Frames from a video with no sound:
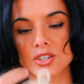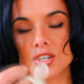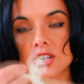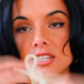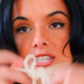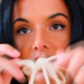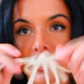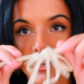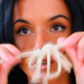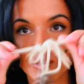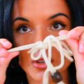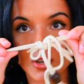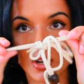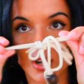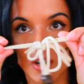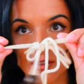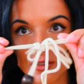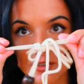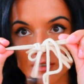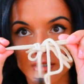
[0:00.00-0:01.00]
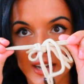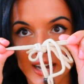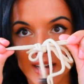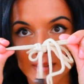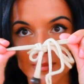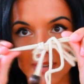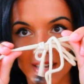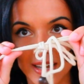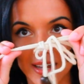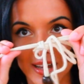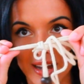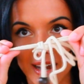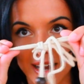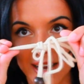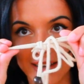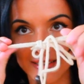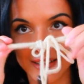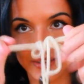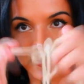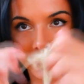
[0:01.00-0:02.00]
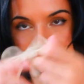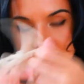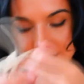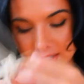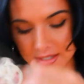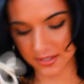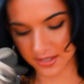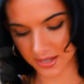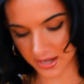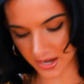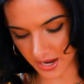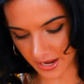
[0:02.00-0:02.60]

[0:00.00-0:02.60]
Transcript: Just a cute little halter top. I love it.